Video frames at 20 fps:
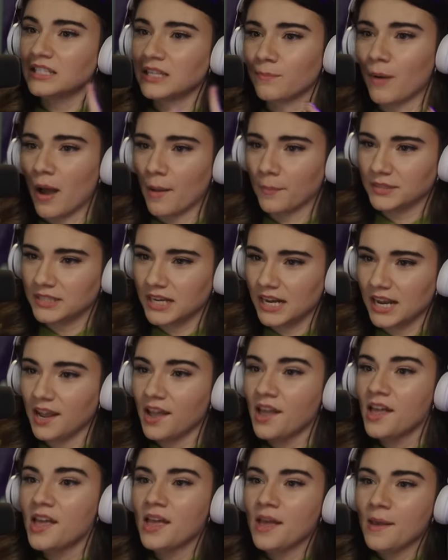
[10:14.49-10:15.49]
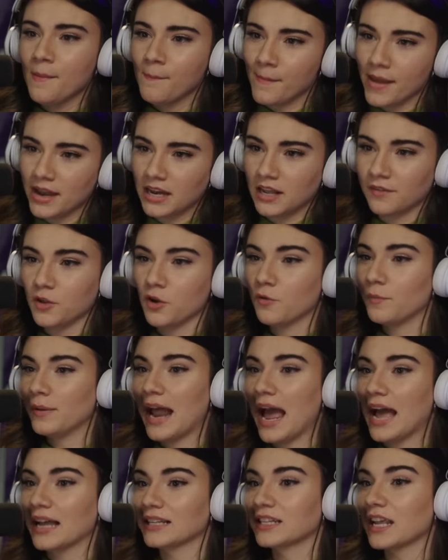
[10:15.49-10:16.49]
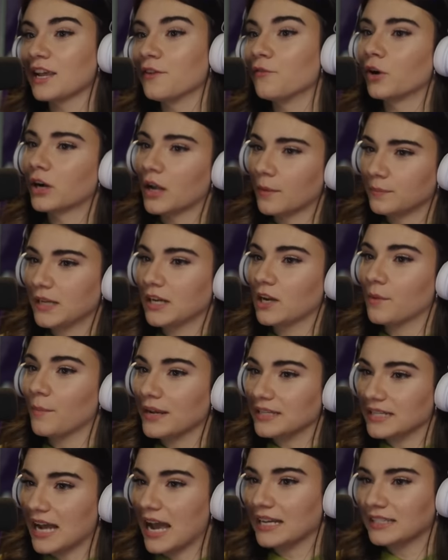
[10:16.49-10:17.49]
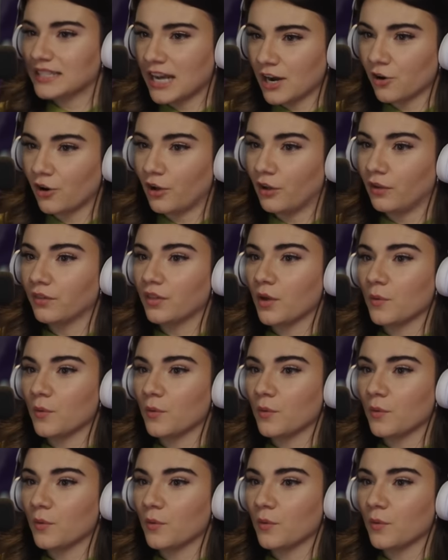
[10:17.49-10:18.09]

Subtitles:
He said, Papa D, many of you have been asking for an update on my dad, Daryl.